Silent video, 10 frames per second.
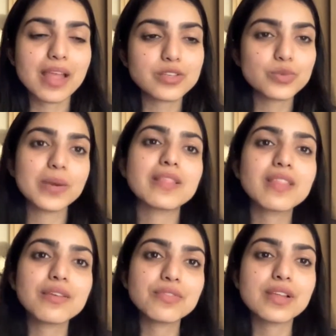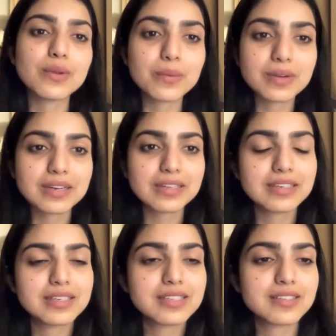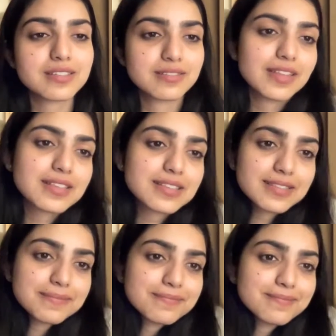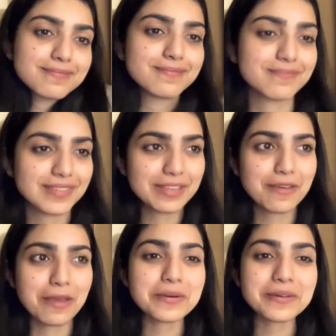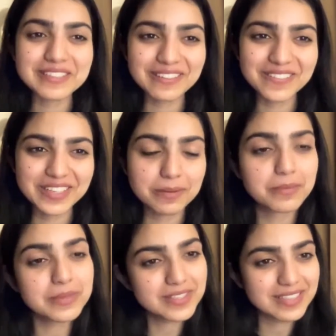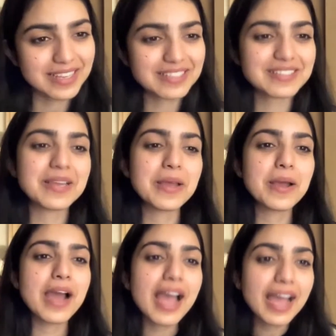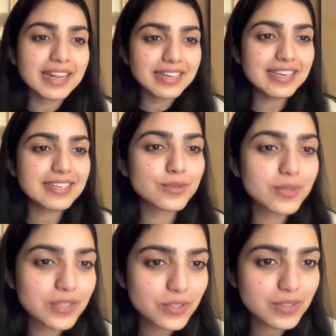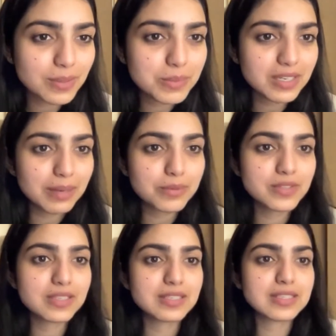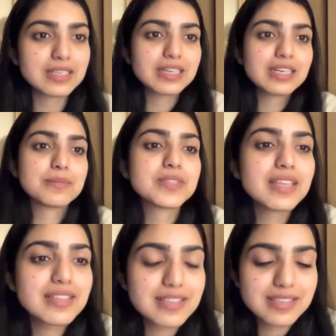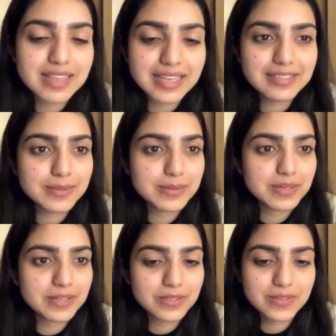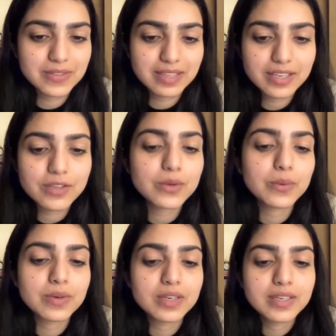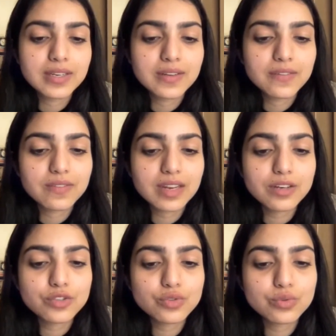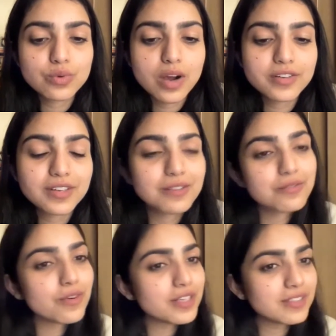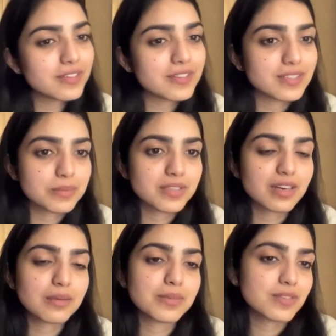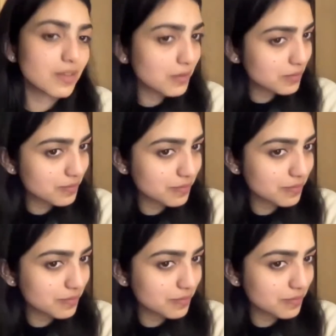as to when they feel lonely. So that's if I were to sum it up, which is nice. And hey, Suraj just subscribed to CCT Clips. That's nice, Suraj. Thank you. There are 243 subscribers now.